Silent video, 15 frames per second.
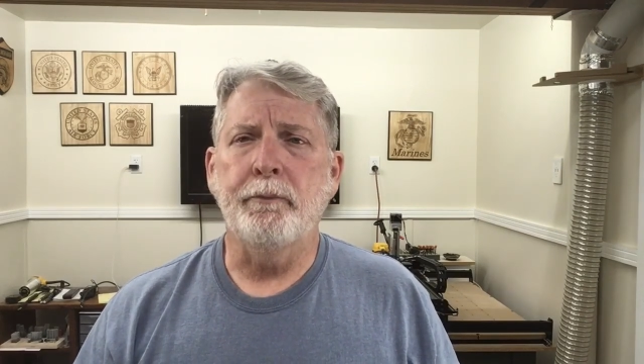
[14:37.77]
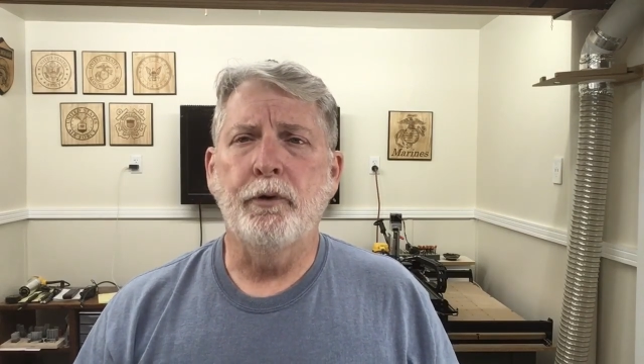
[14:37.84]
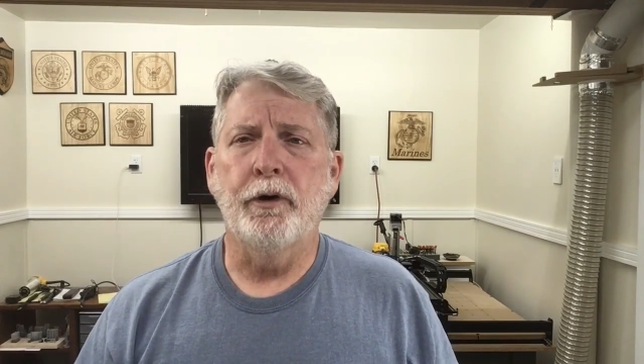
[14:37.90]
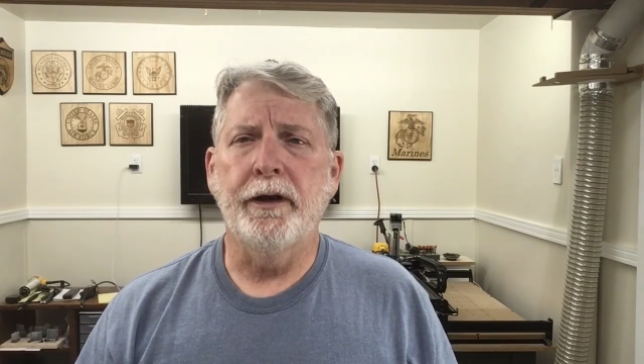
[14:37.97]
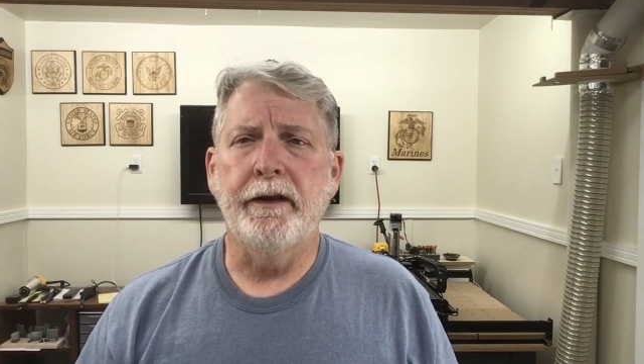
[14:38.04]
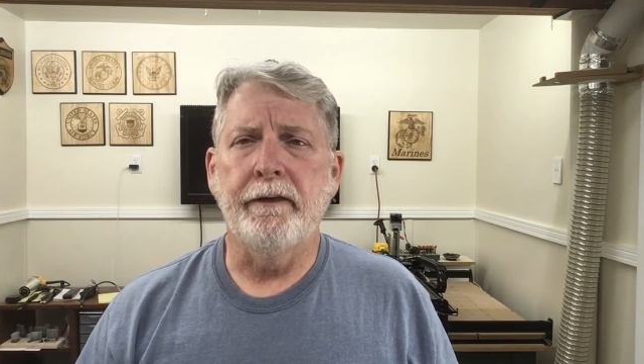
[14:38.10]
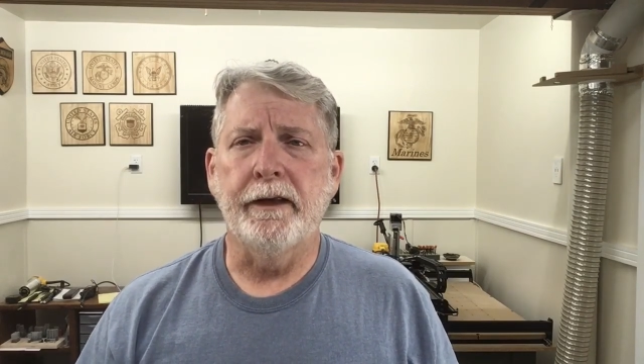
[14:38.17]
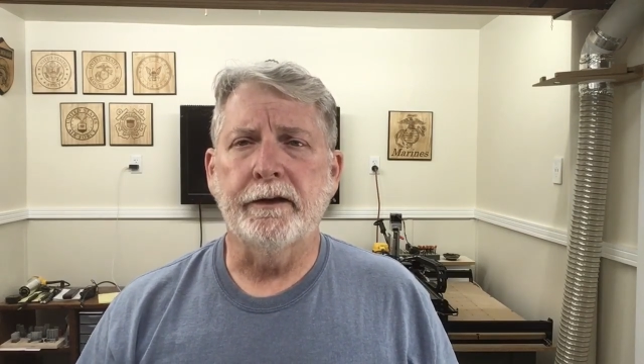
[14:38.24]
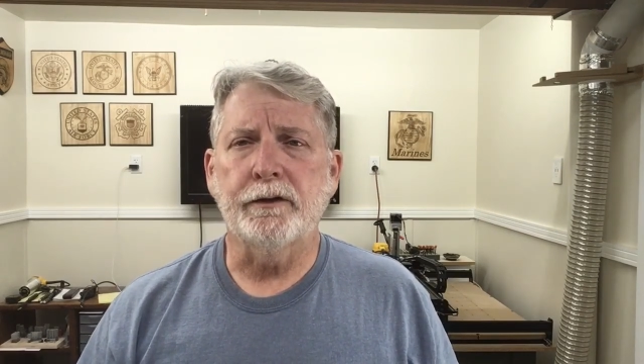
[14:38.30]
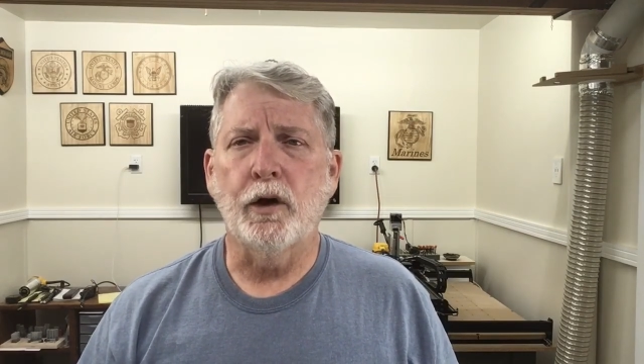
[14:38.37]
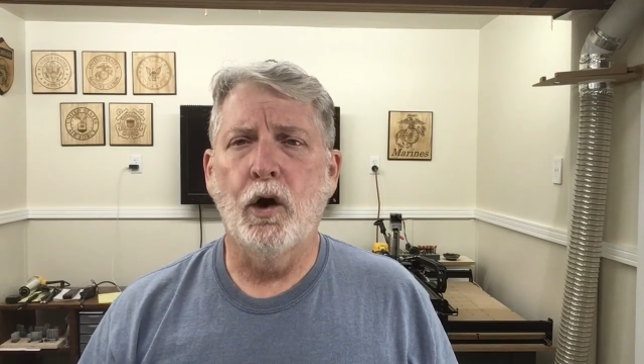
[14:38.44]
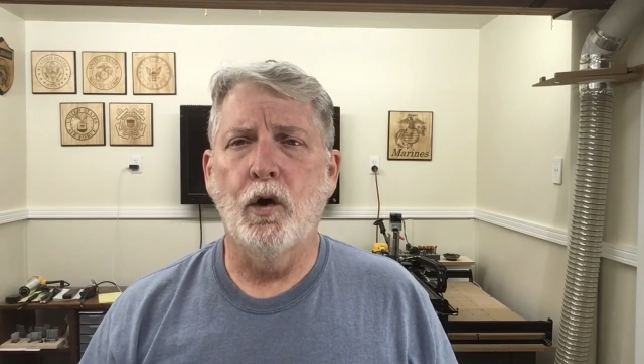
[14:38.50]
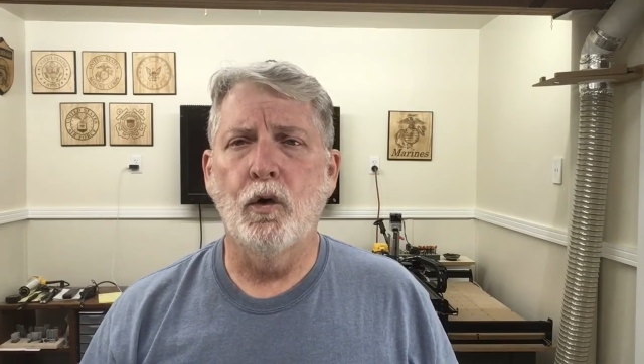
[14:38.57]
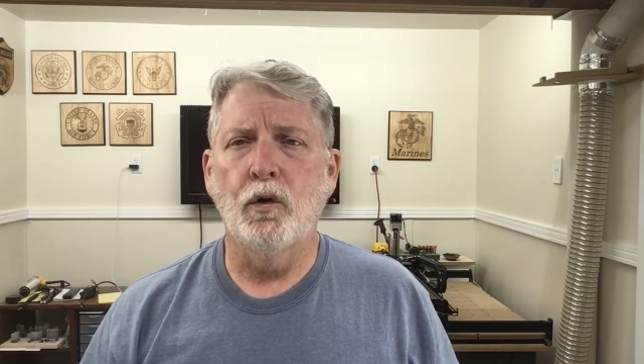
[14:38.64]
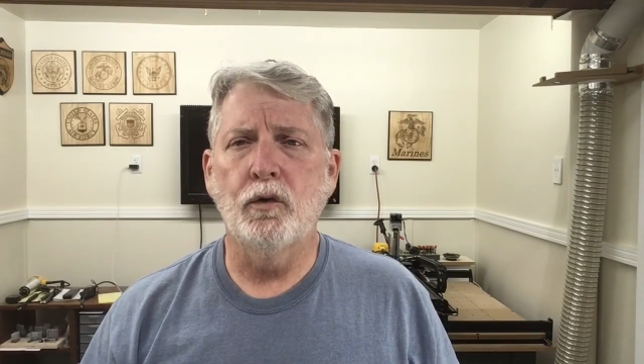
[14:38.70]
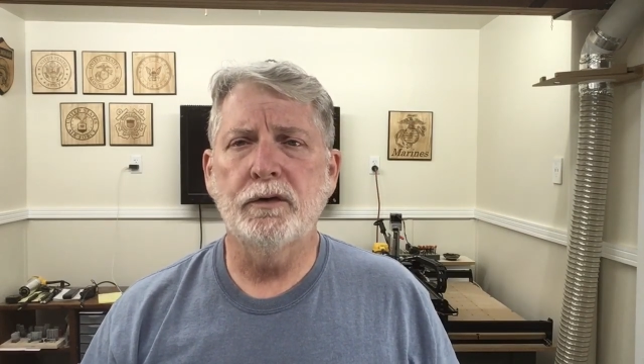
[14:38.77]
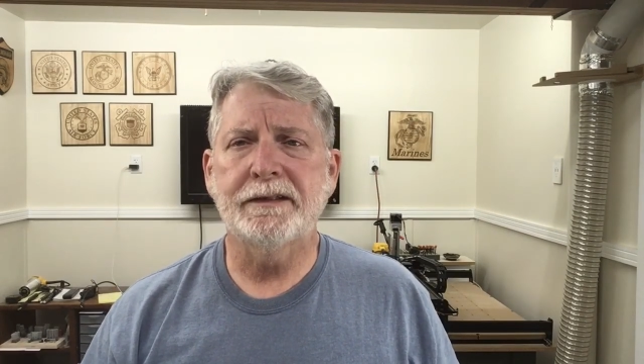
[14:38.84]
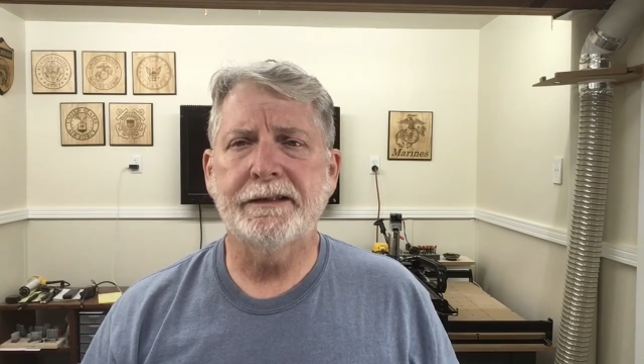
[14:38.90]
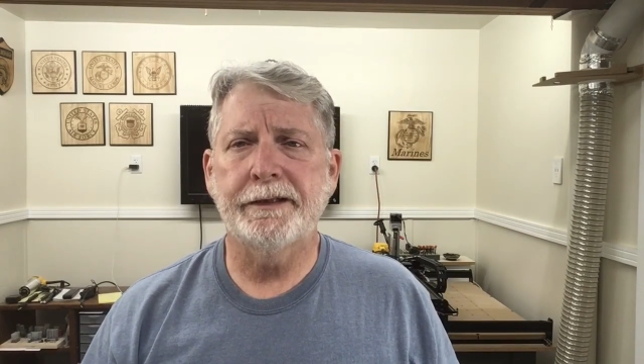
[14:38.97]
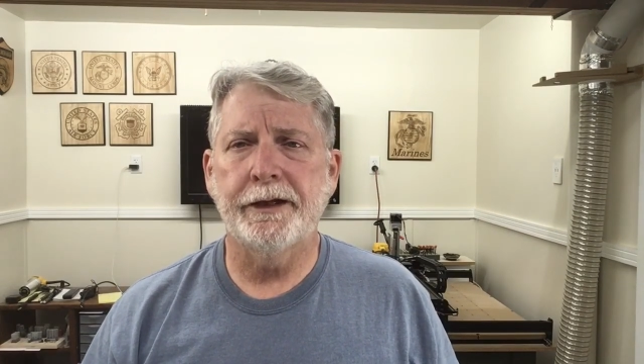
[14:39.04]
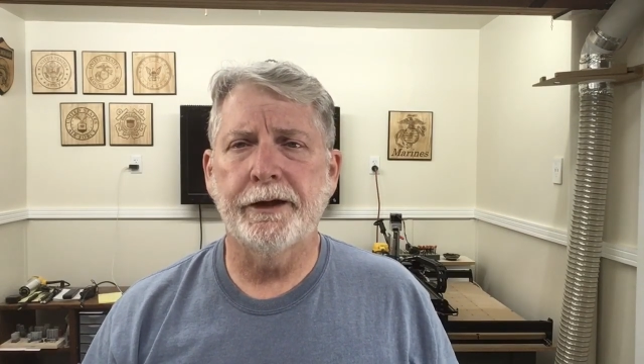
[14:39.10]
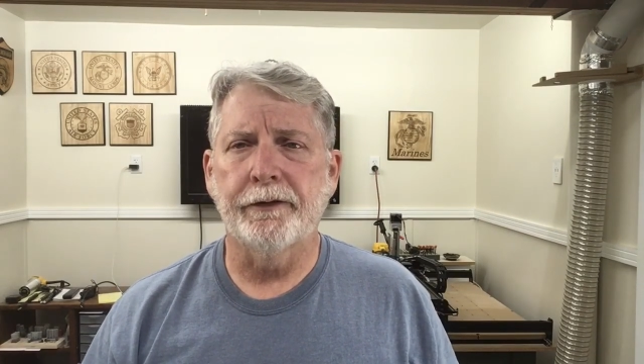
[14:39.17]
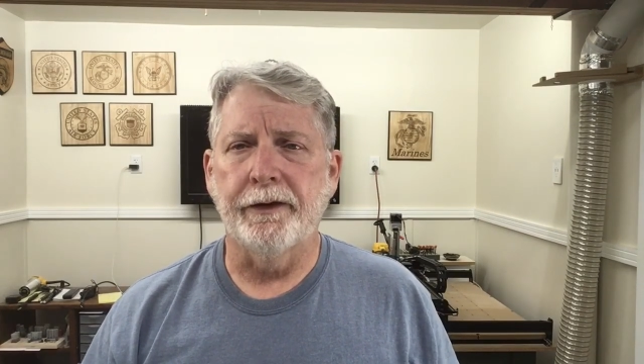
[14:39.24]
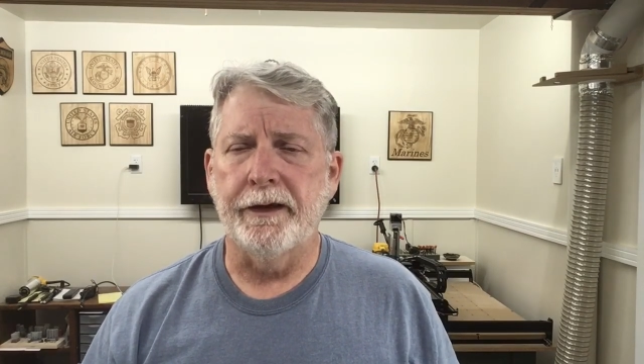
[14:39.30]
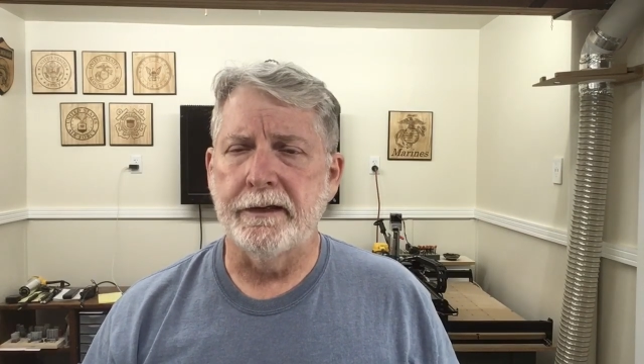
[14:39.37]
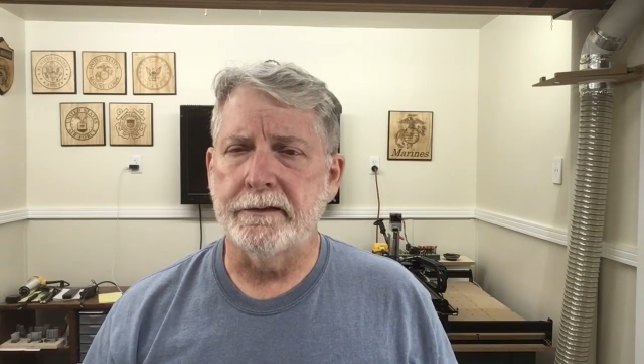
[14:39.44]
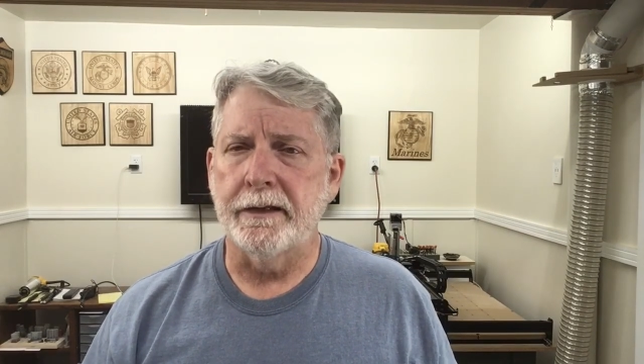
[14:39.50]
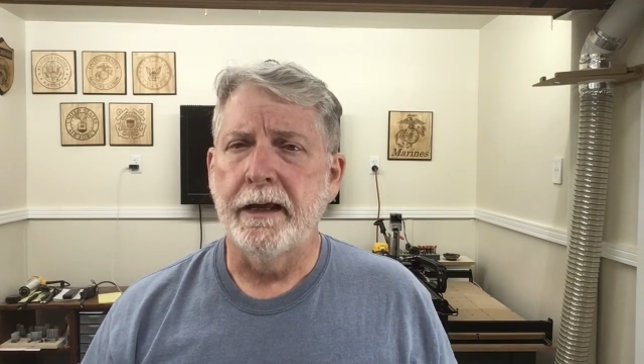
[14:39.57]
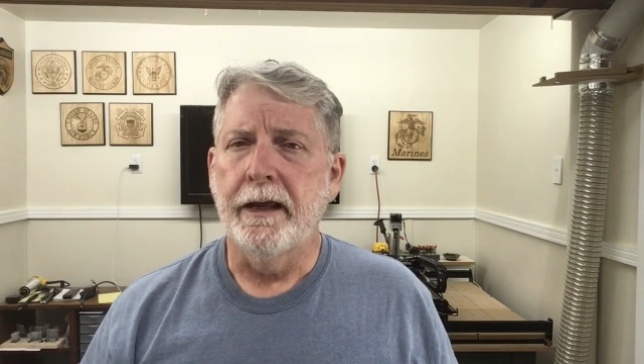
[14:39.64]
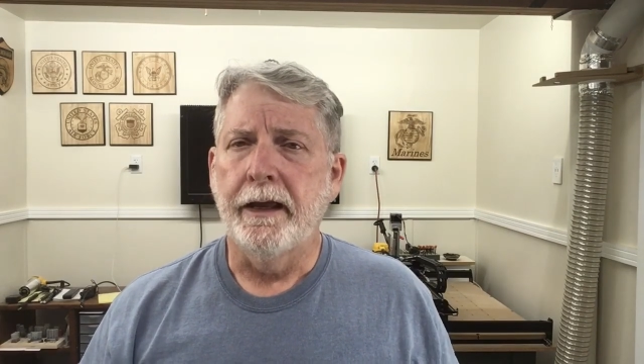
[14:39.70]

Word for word: putting this whole series